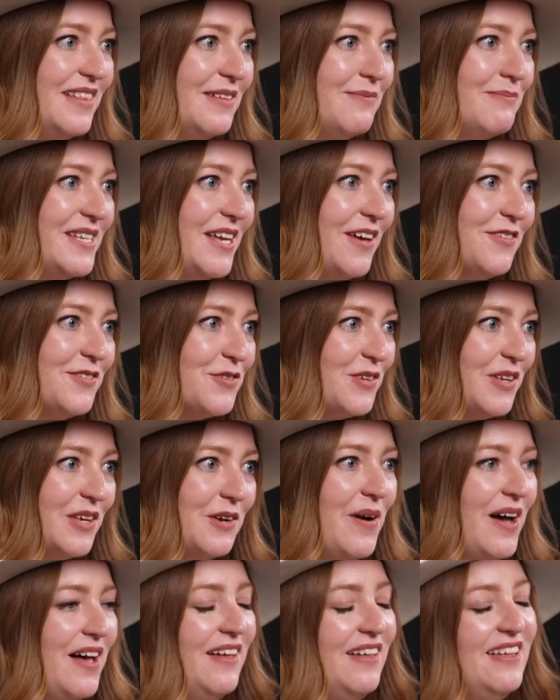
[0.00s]
themselves really
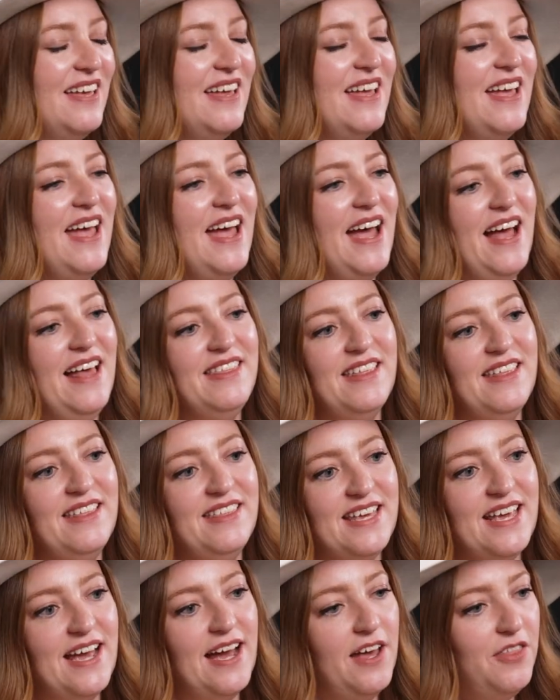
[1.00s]
well, and then
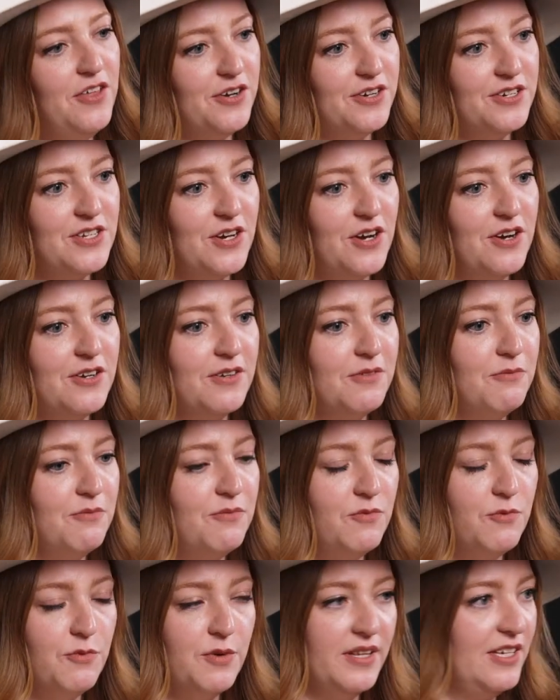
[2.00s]
the others are
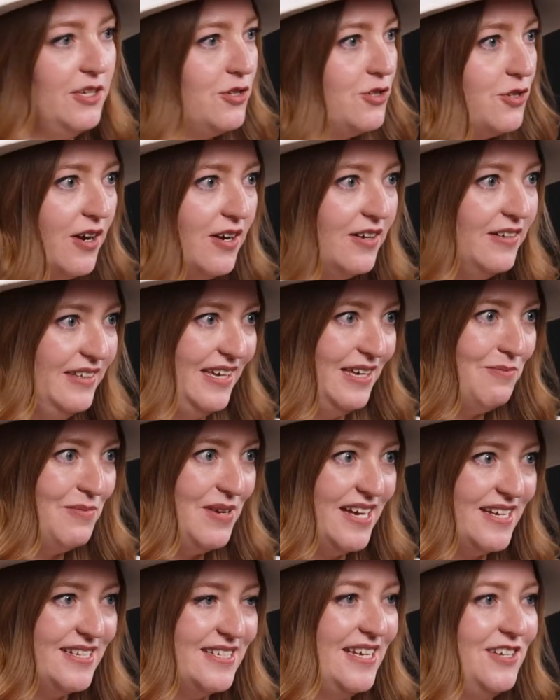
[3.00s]
really struggling
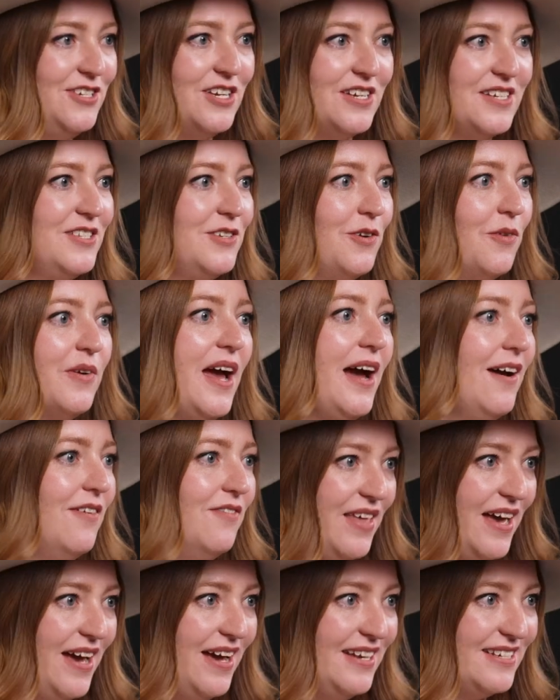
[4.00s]
because they just don't have
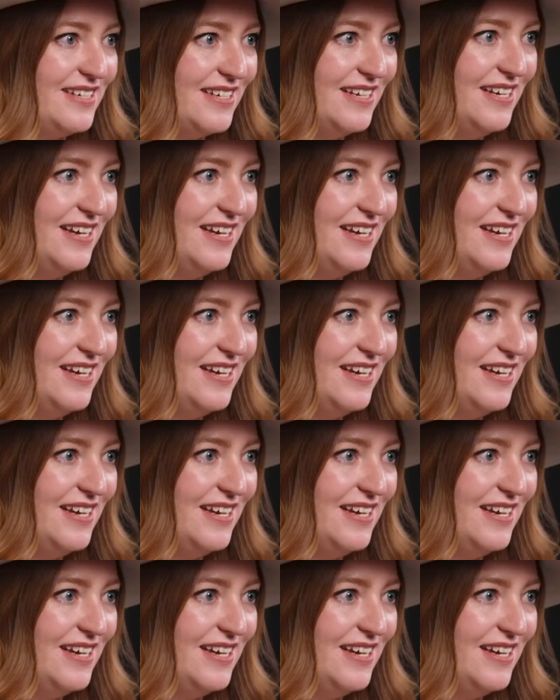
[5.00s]
that